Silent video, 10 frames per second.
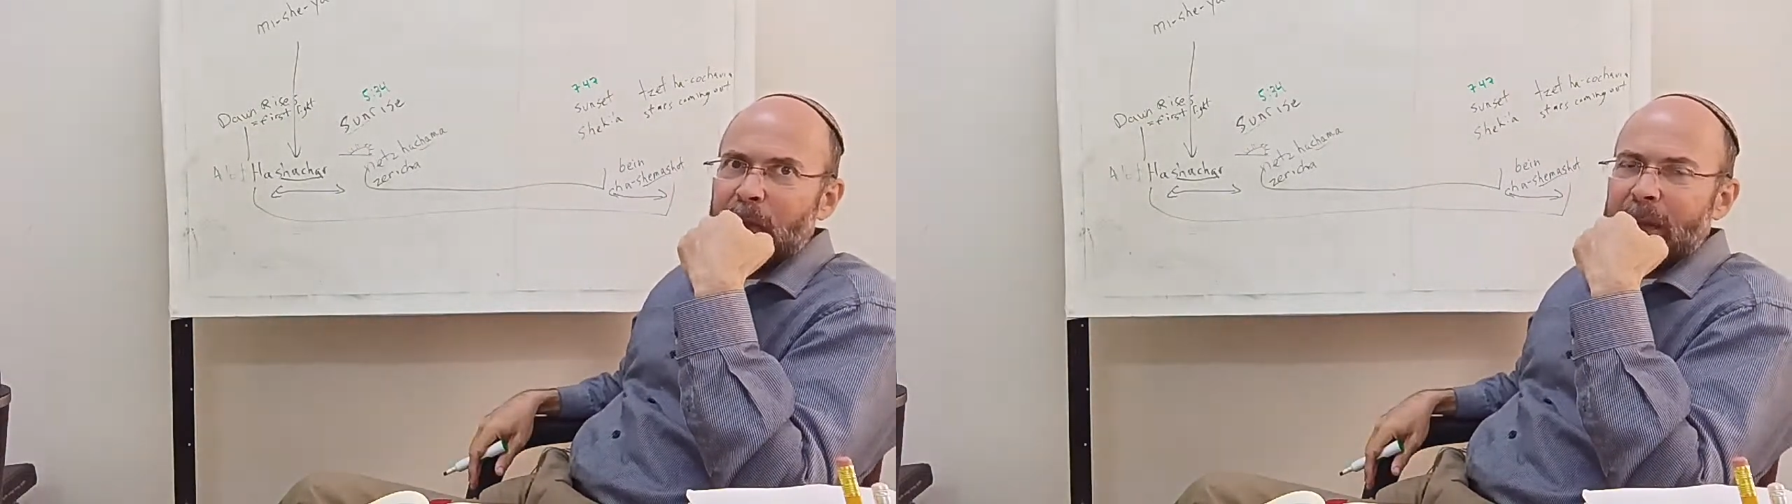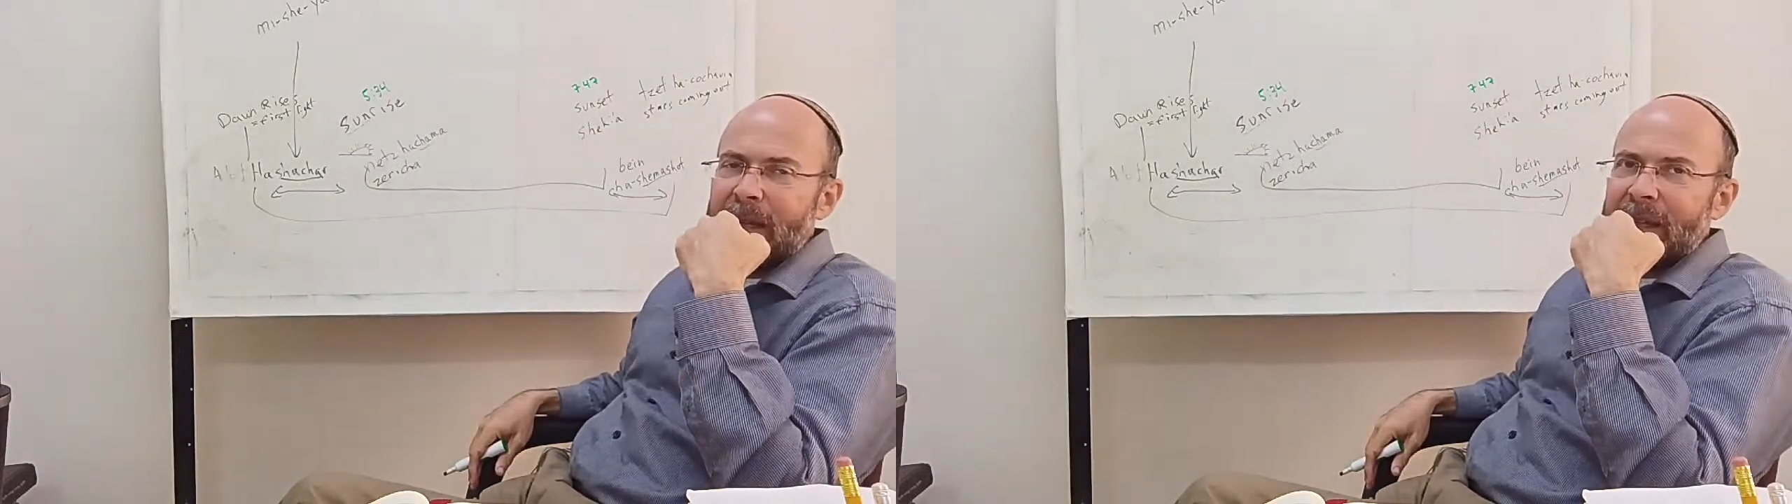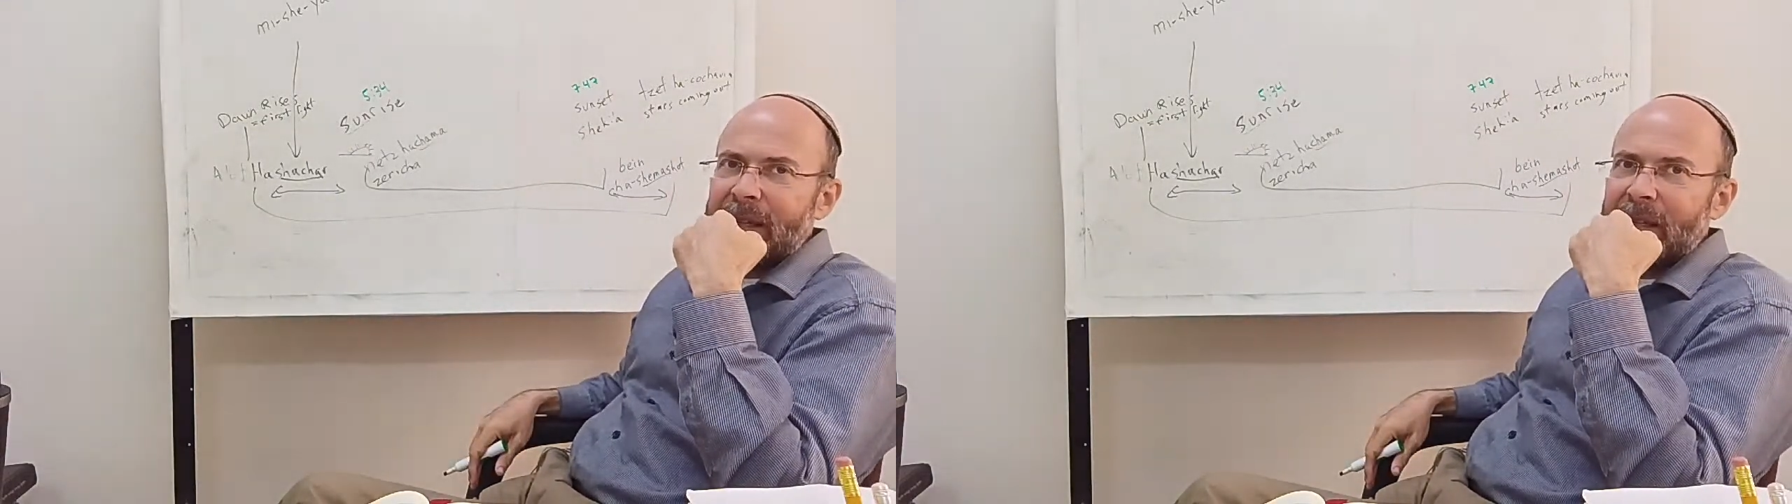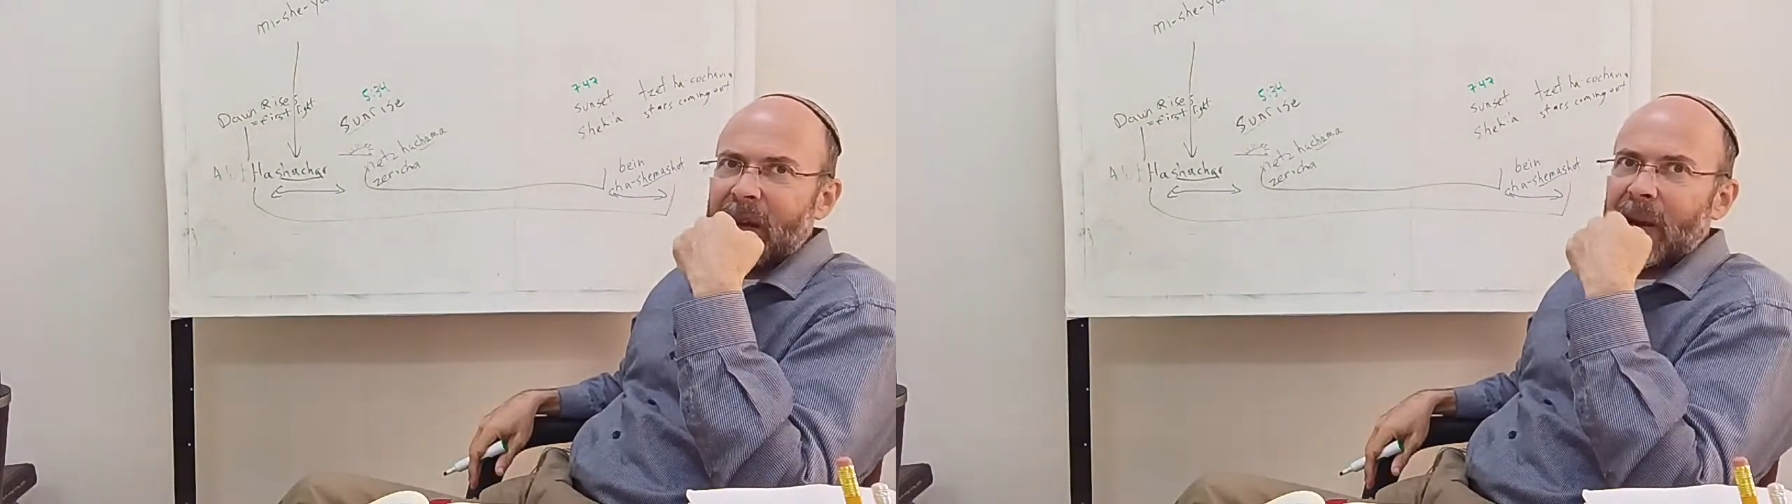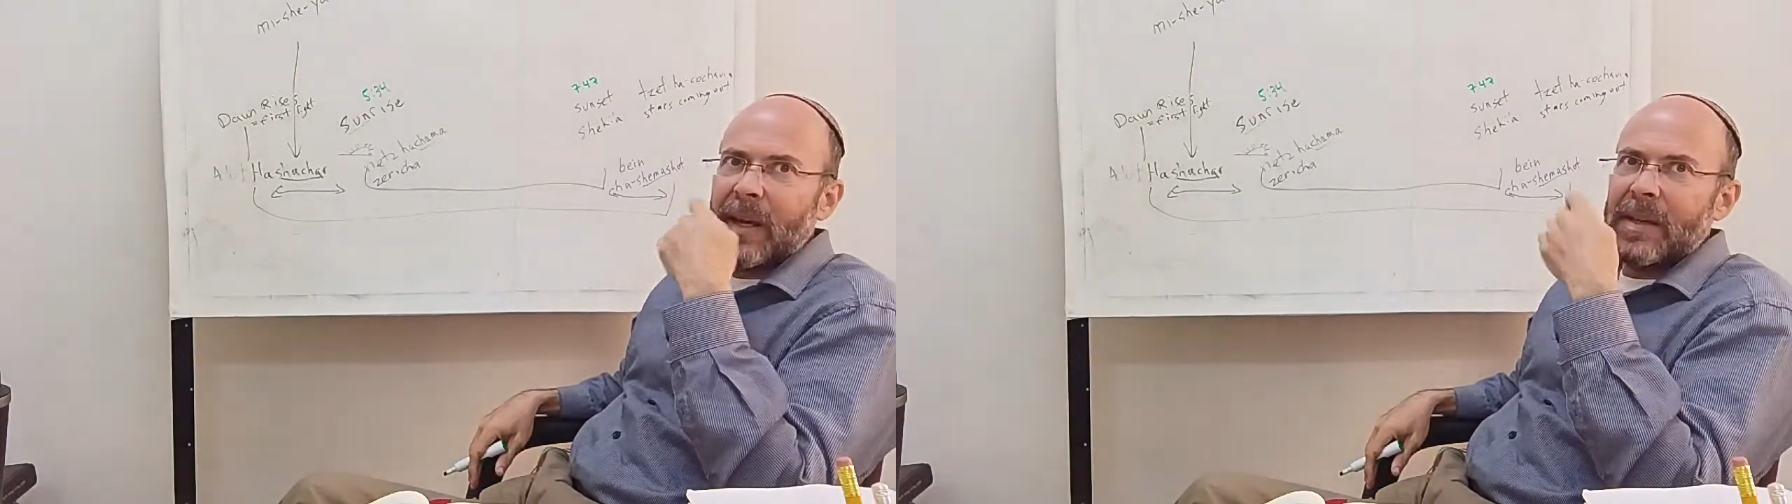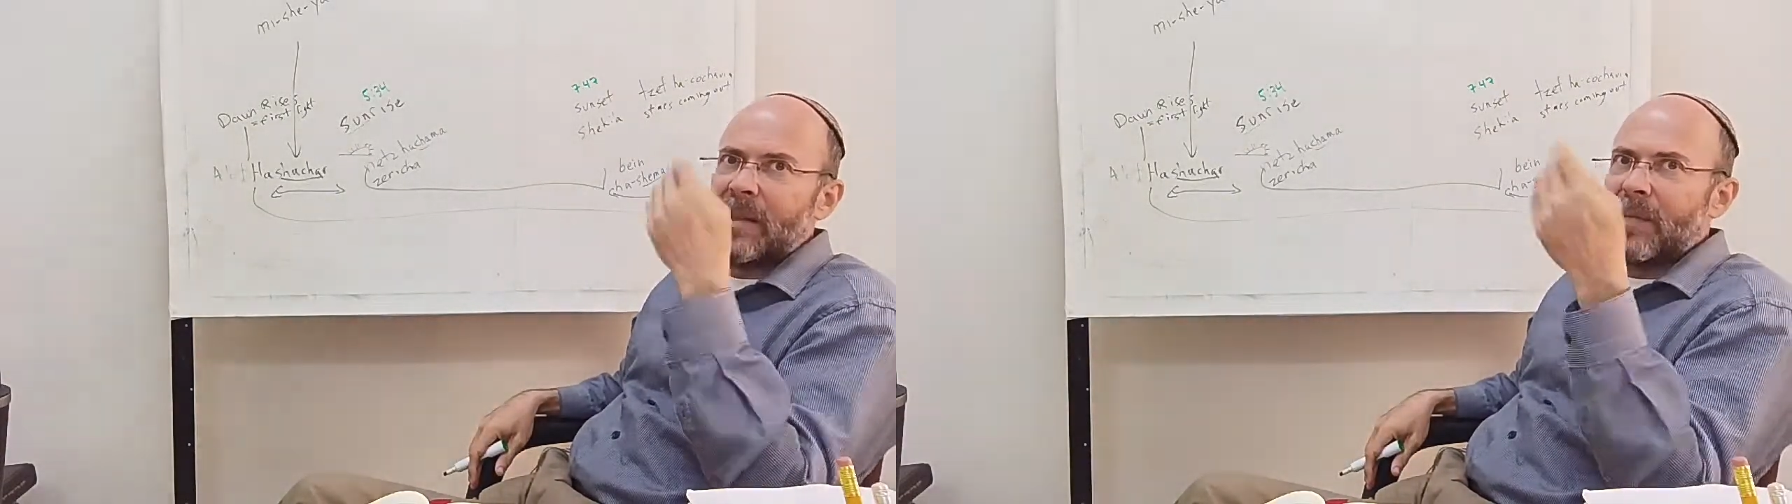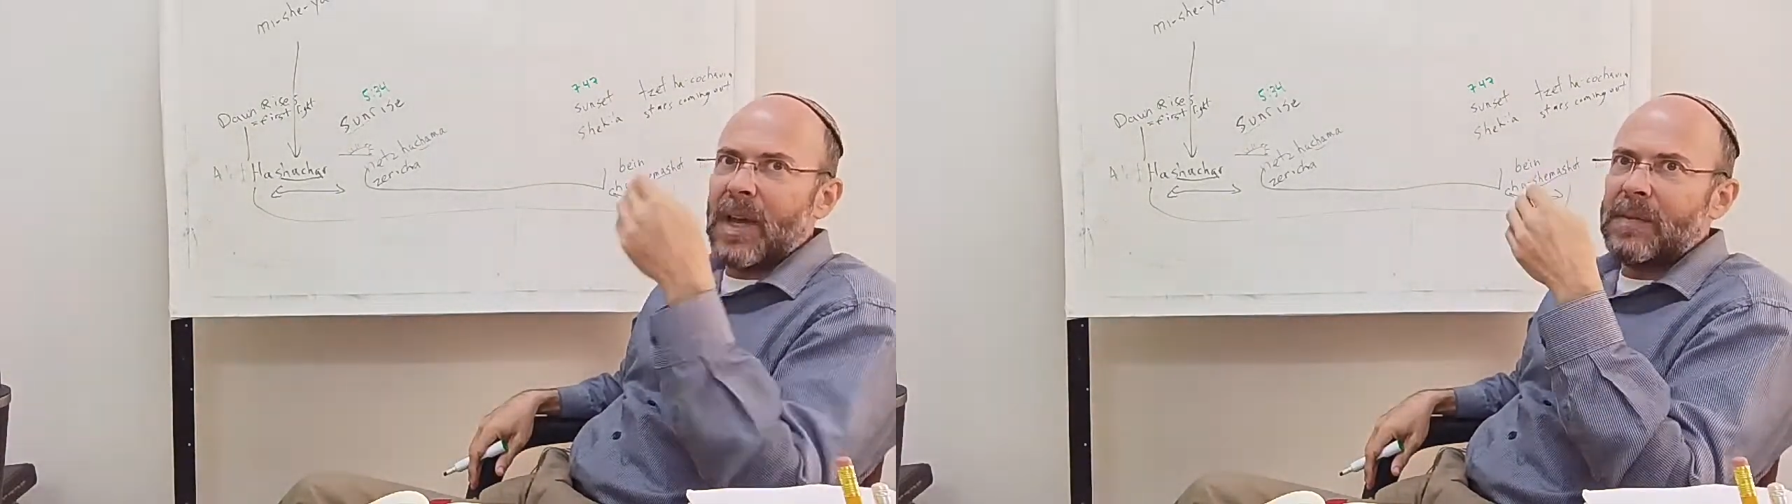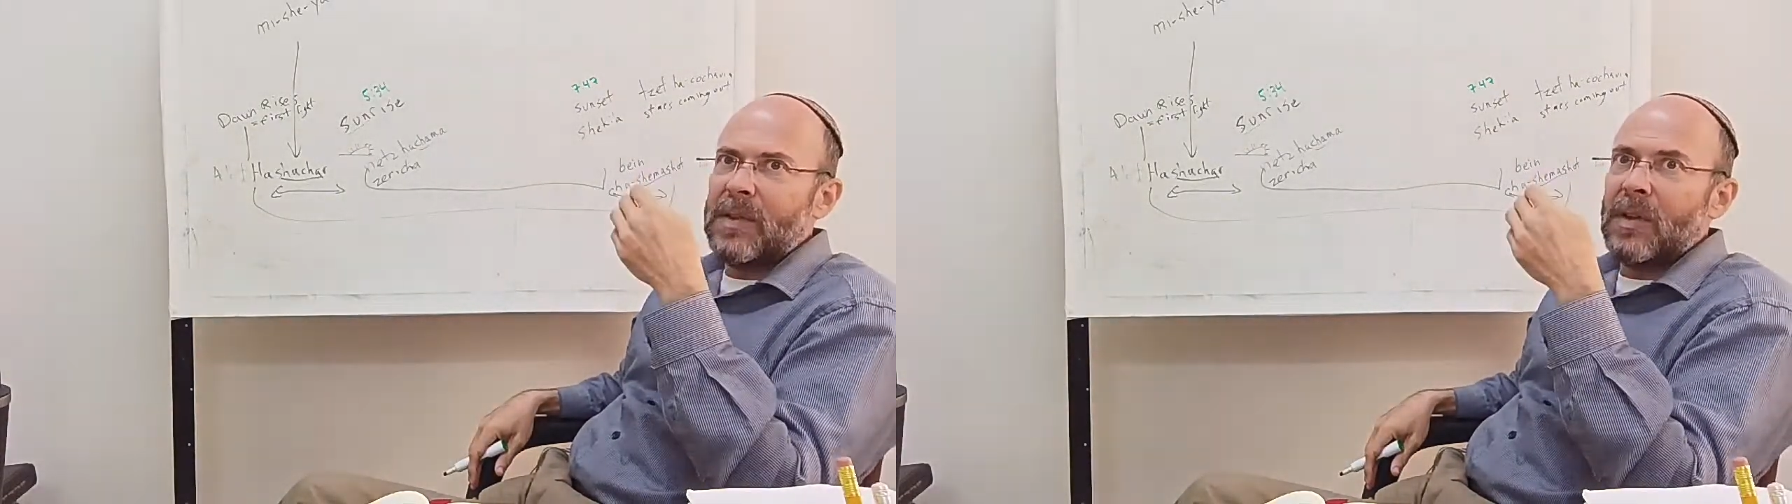Because
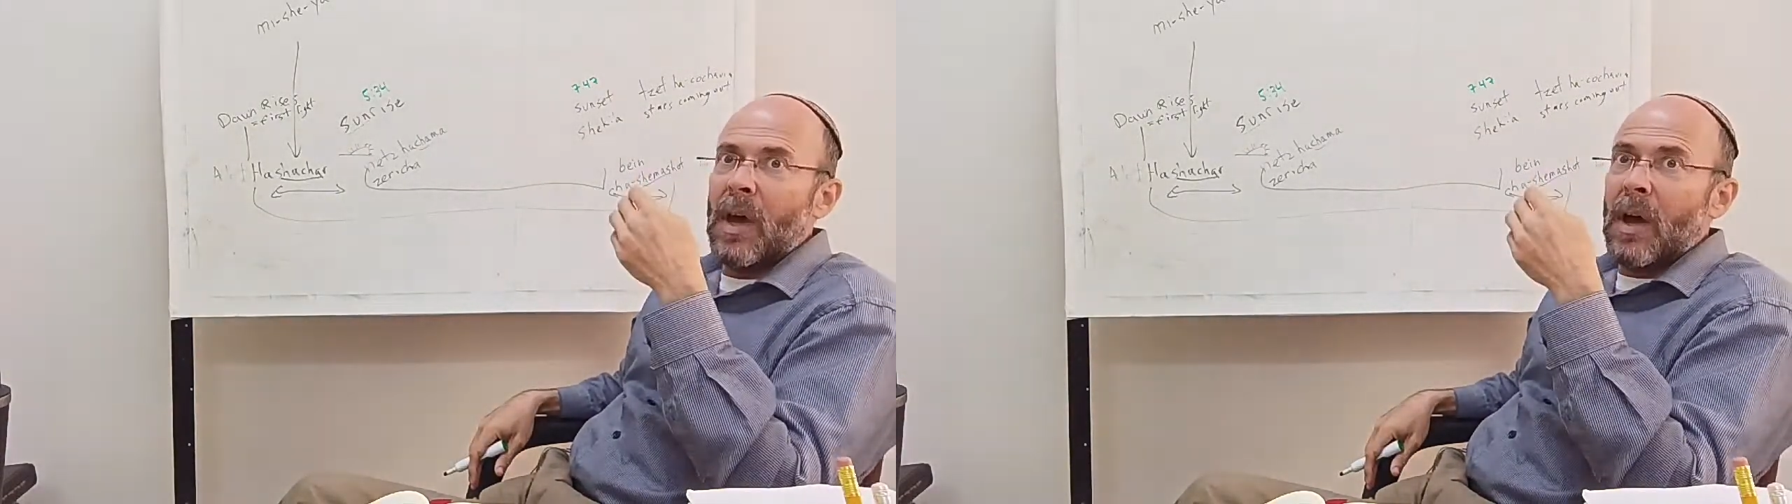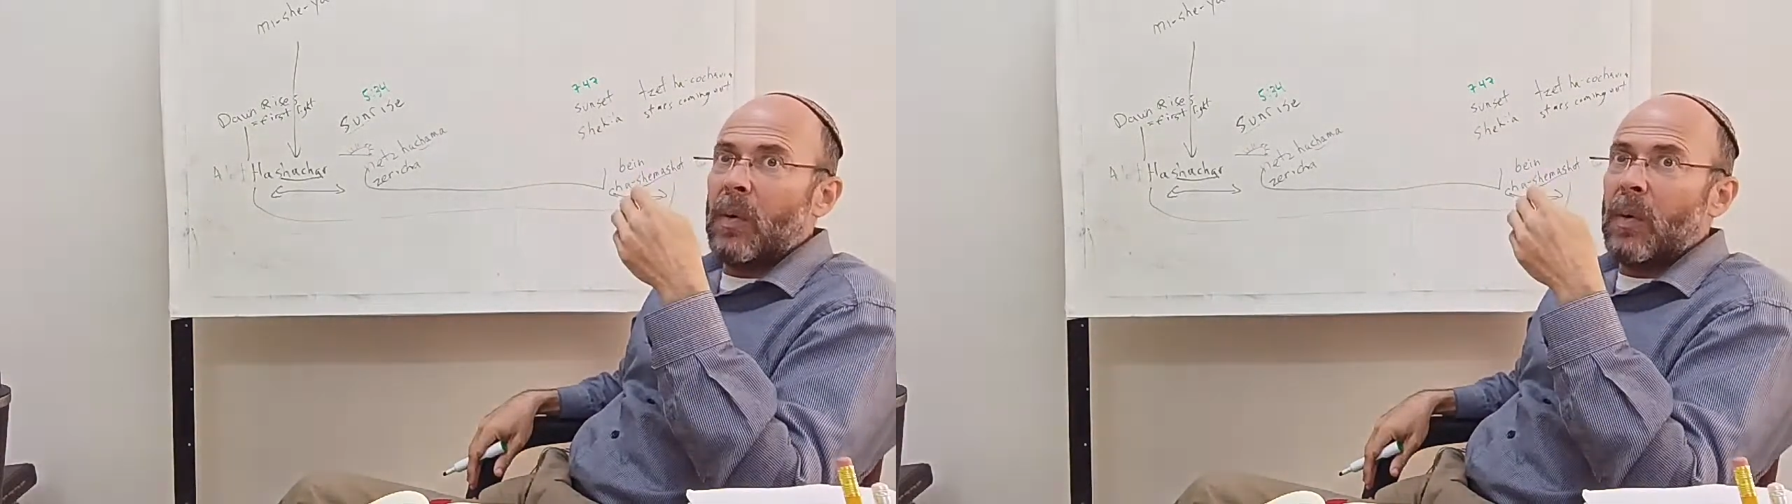sometimes...